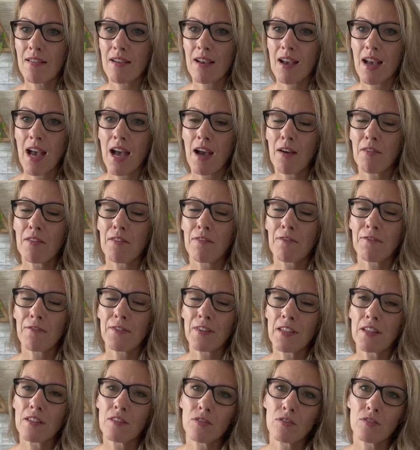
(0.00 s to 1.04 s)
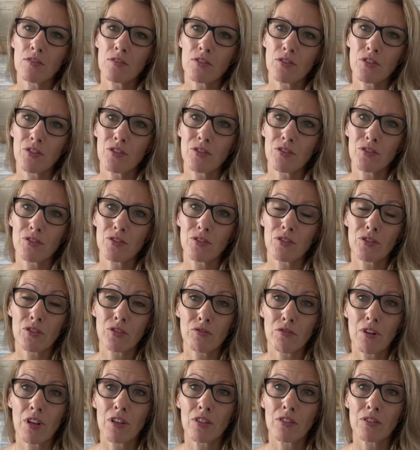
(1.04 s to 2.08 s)
how it feels to
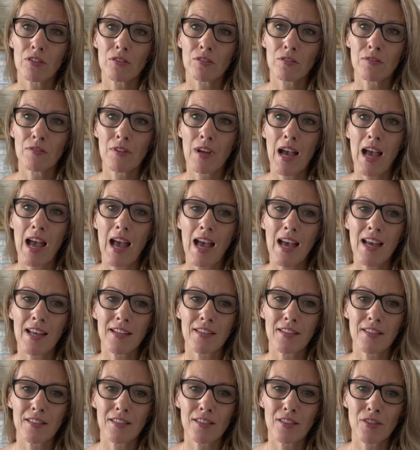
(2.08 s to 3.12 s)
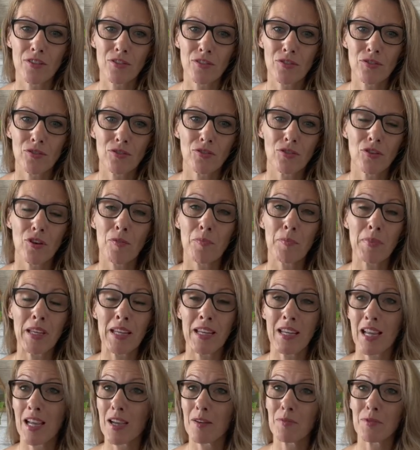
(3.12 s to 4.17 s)
struggle and not
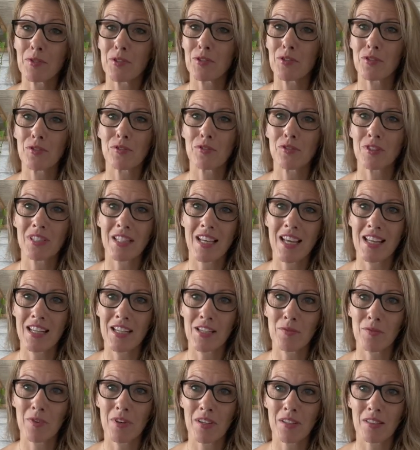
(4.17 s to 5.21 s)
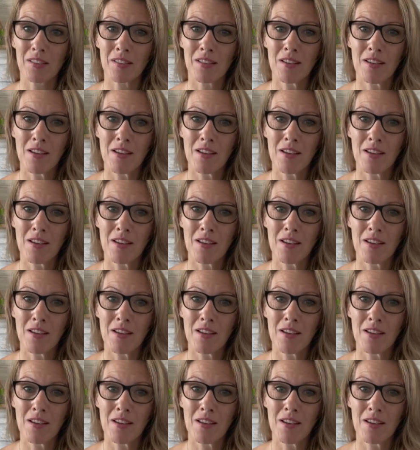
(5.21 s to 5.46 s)
being able to talk to anyone